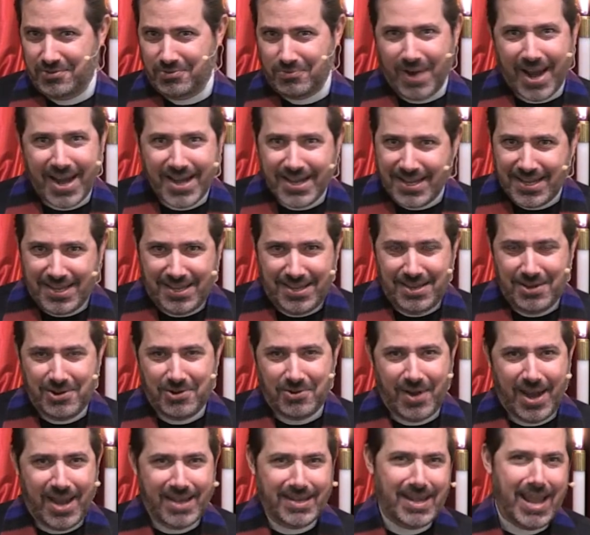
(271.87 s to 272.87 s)
right
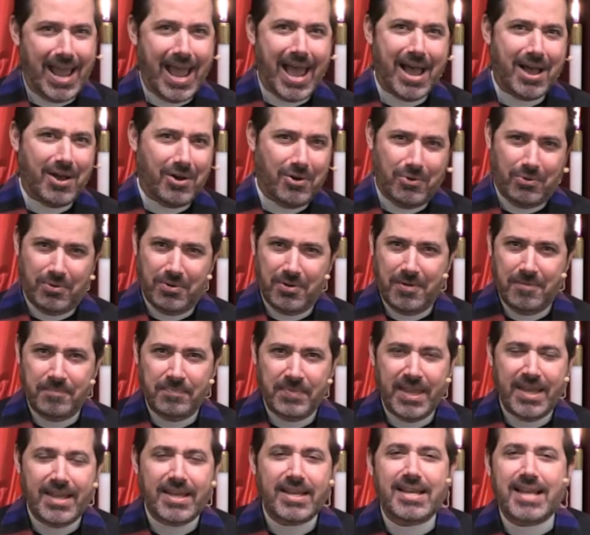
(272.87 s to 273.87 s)
here and now.
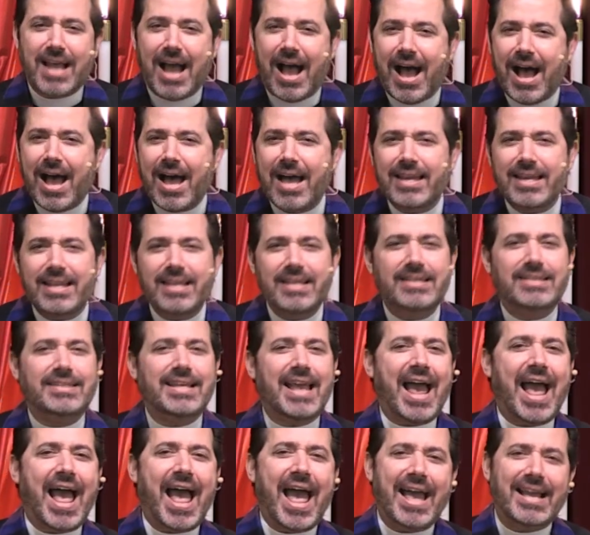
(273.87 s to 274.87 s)
God is
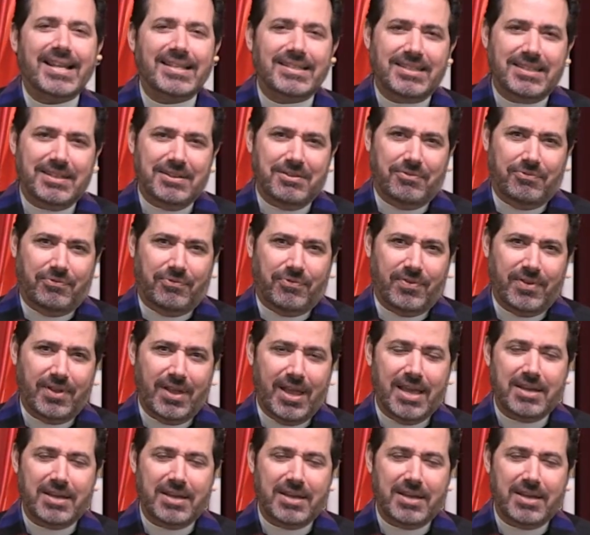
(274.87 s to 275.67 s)
active